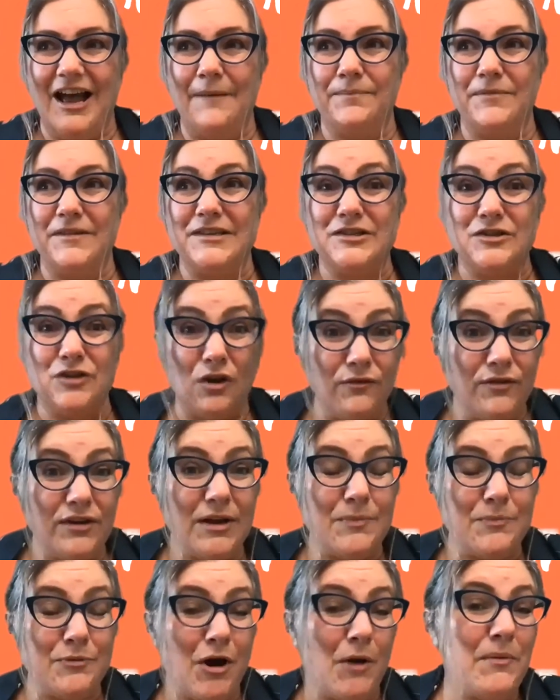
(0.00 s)
Solving a
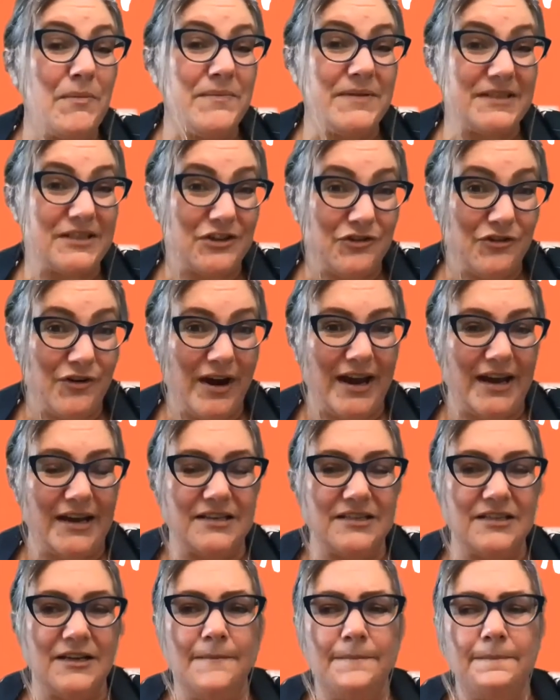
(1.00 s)
problem is
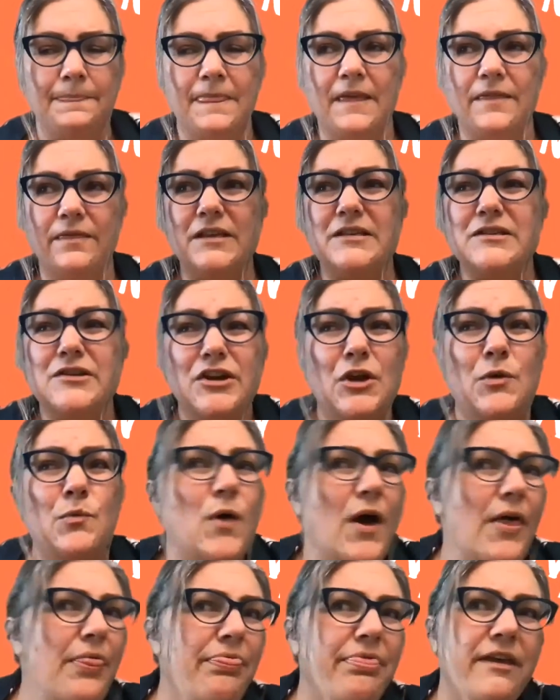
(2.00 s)
great. There's only
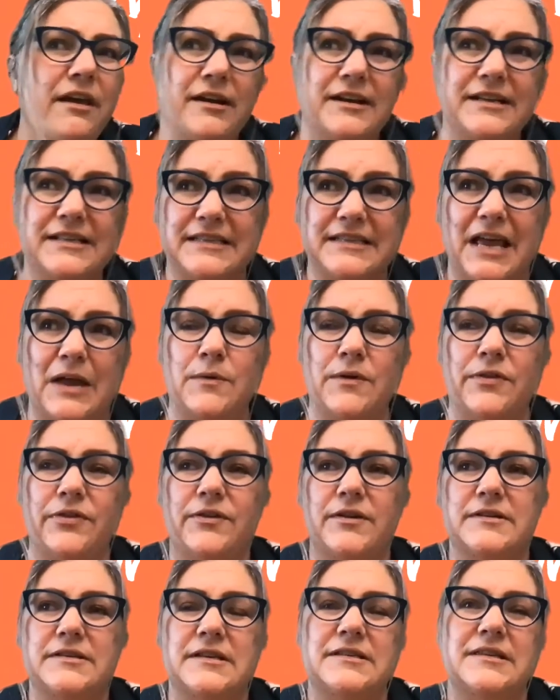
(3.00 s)
one thing I'd say with
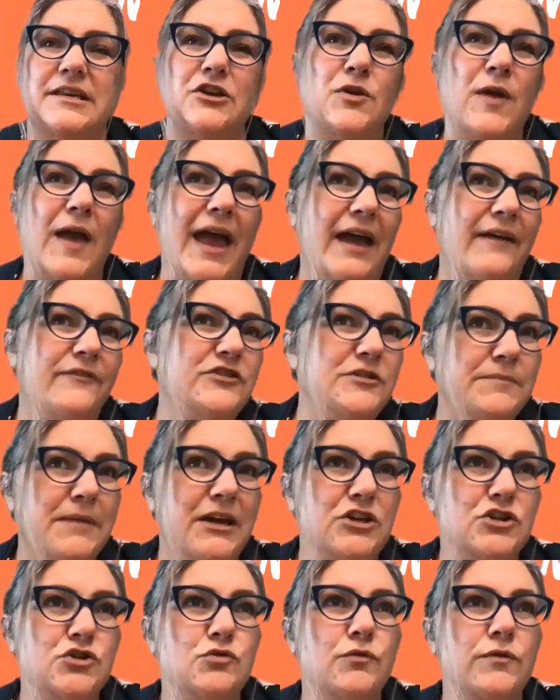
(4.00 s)
this, is that you have to make
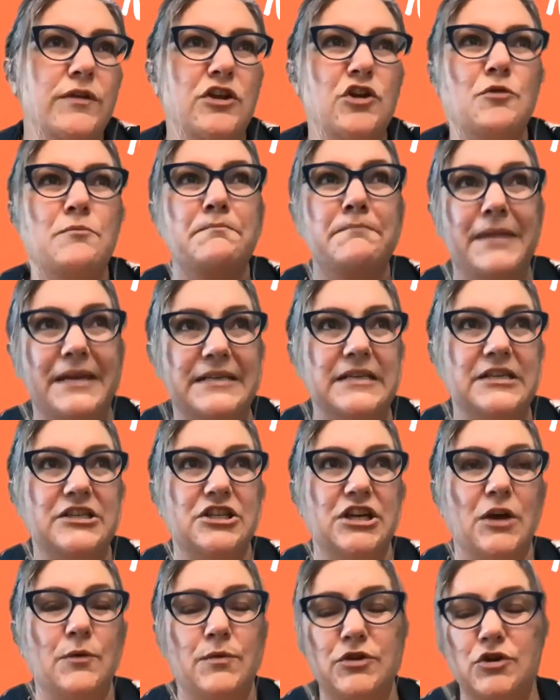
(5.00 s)
sure that your
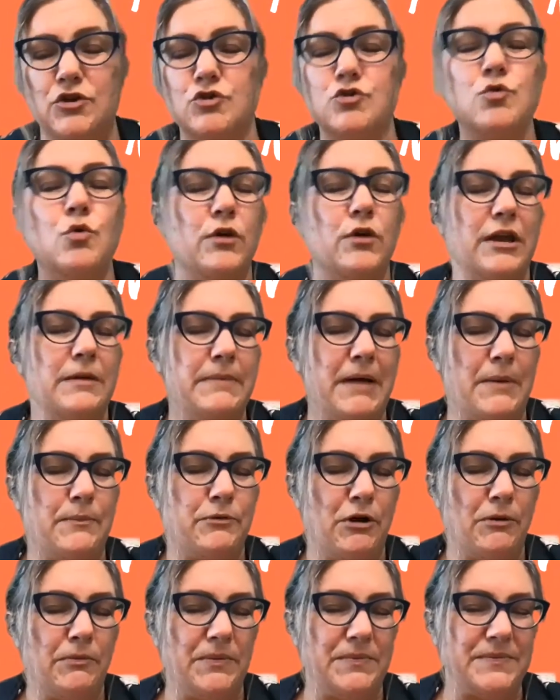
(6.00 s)
messaging when you're talking about
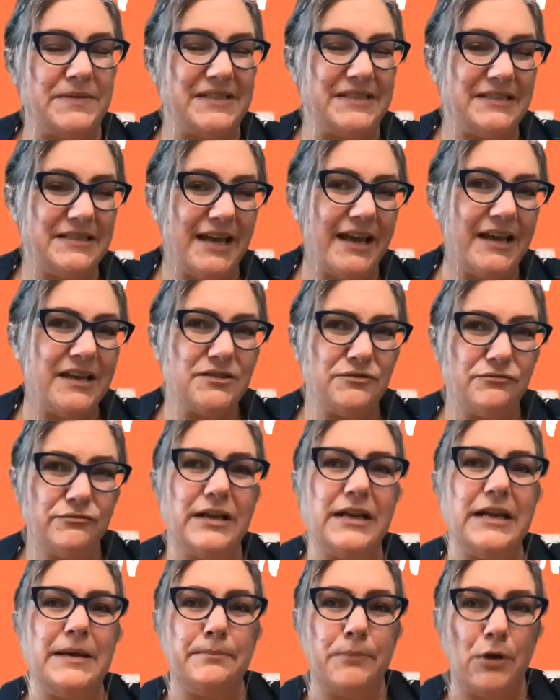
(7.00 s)
problems stays
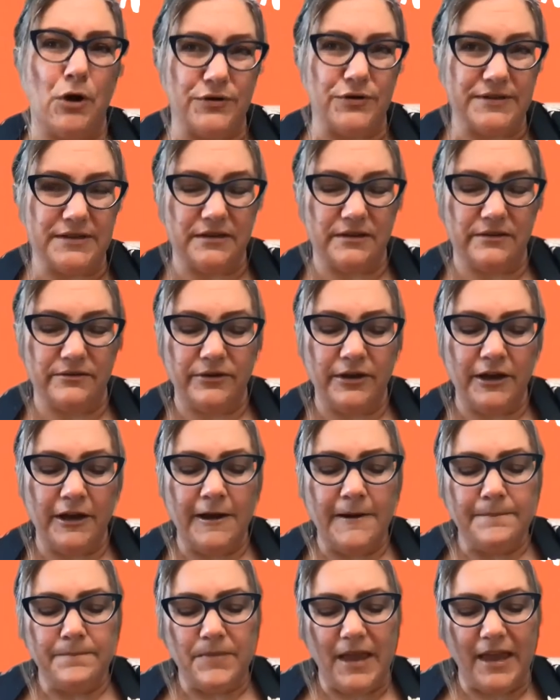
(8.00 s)
really positive.
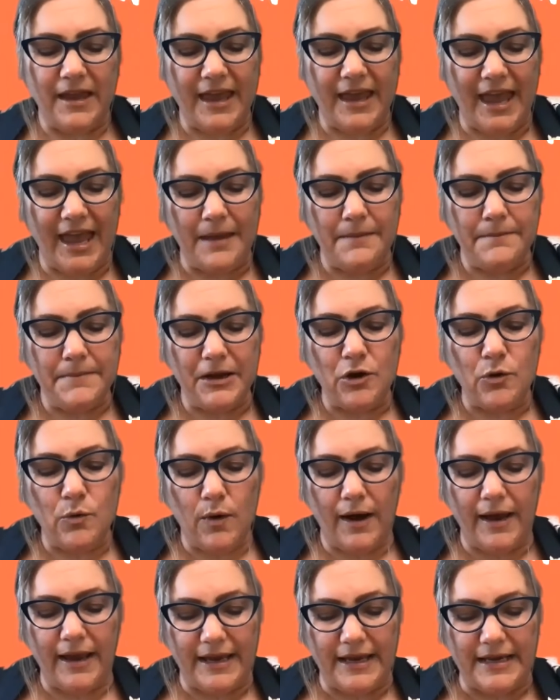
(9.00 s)
It can be
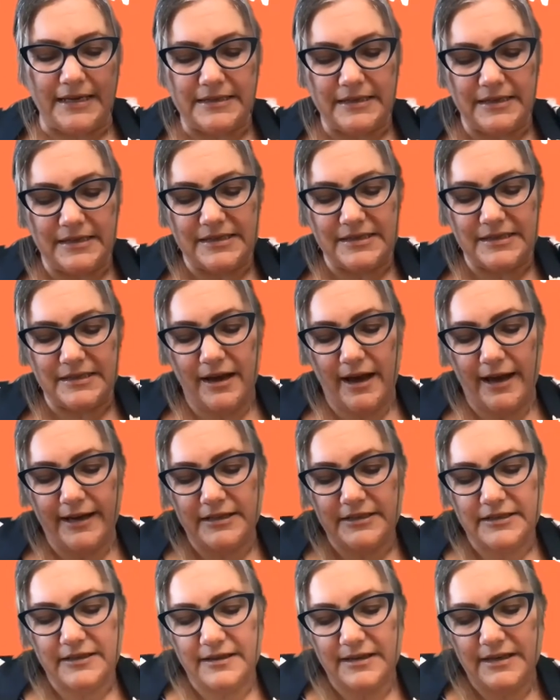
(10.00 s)
quite easy to slide
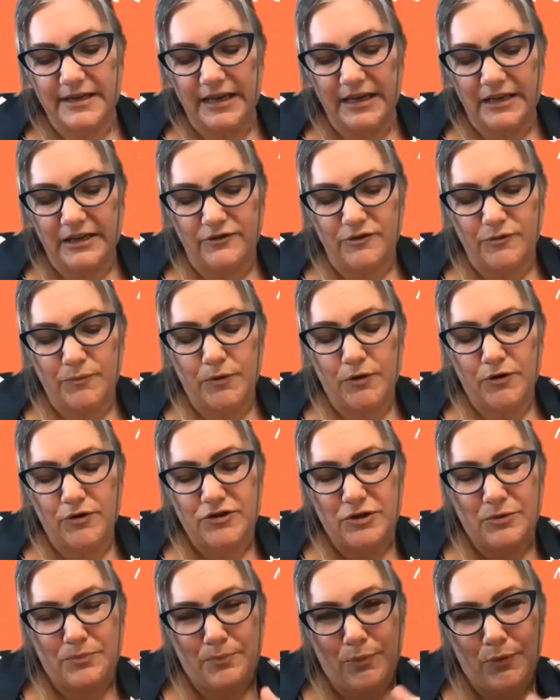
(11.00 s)
into the negatives because
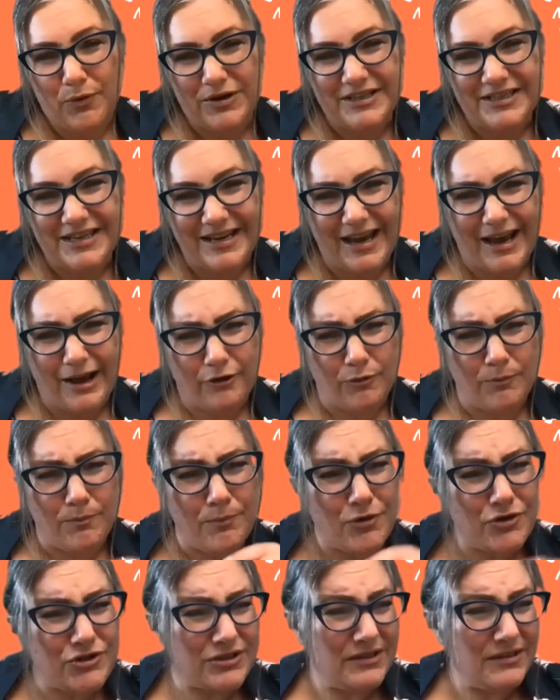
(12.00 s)
you're pointing out or
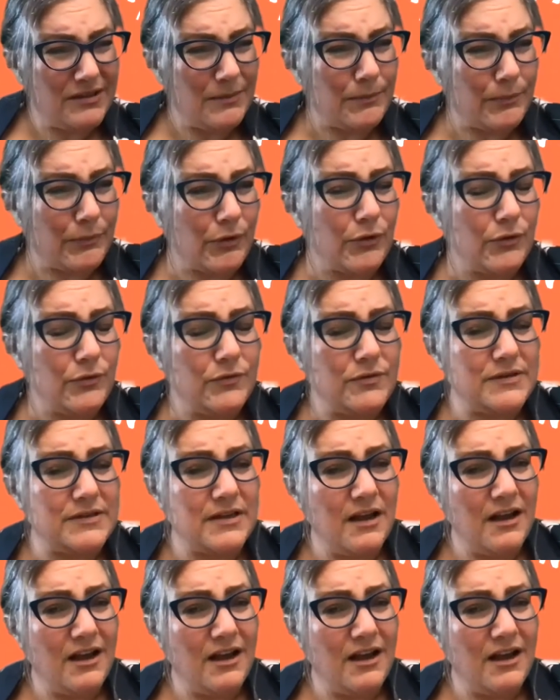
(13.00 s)
pushing the bruise